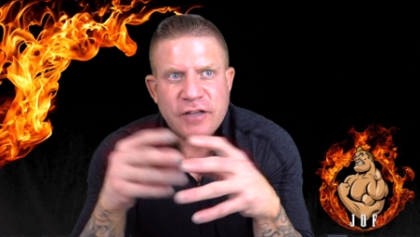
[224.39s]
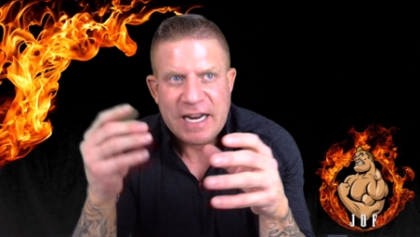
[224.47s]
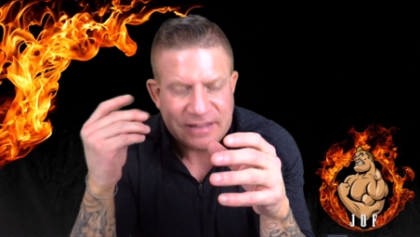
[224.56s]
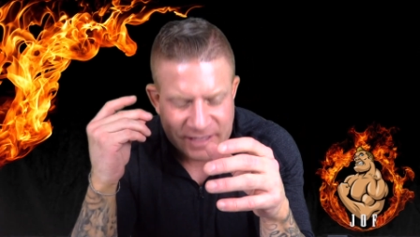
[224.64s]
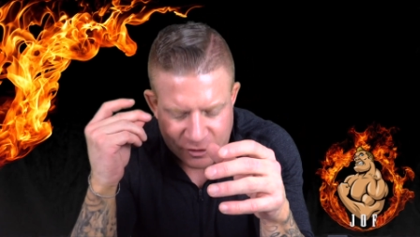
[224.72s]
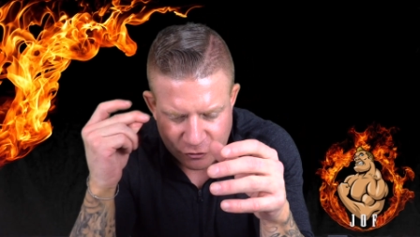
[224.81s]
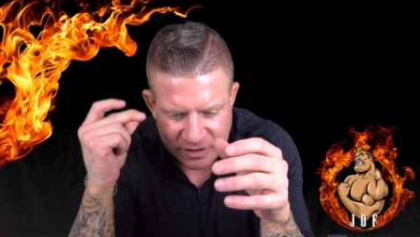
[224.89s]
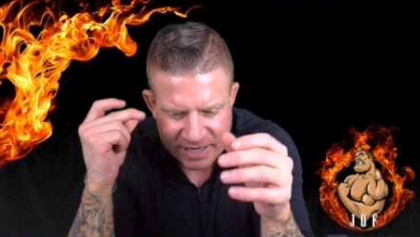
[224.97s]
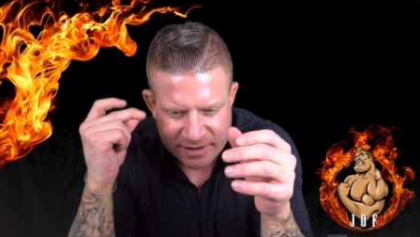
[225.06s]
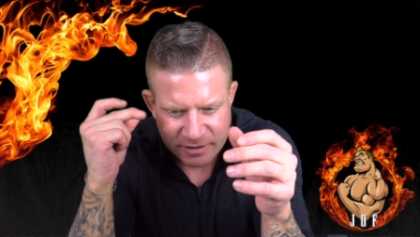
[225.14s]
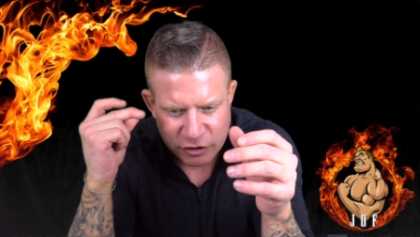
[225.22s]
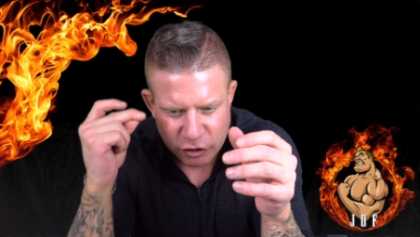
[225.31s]
Like,
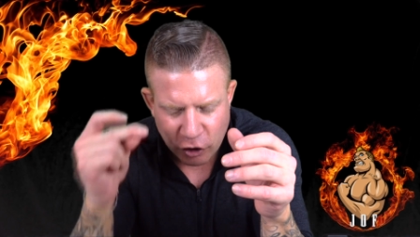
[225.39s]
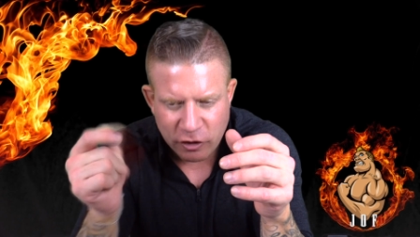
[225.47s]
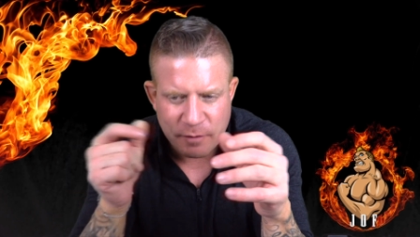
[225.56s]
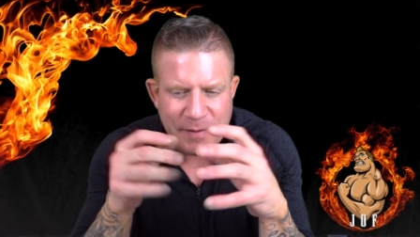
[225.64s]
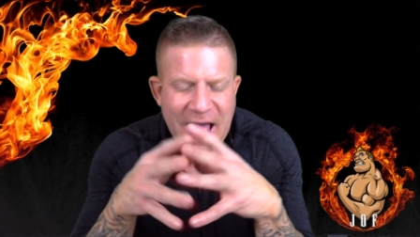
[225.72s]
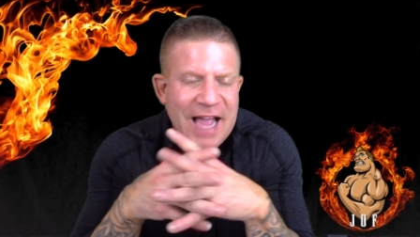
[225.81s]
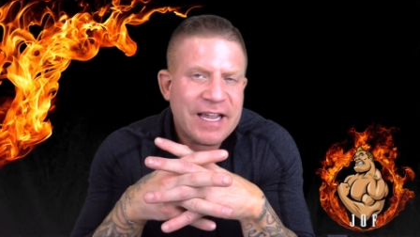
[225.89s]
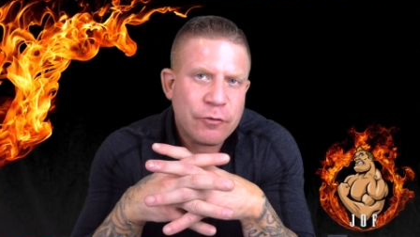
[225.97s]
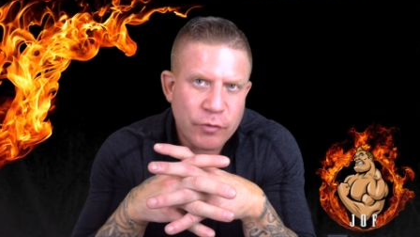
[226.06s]
literally took her back,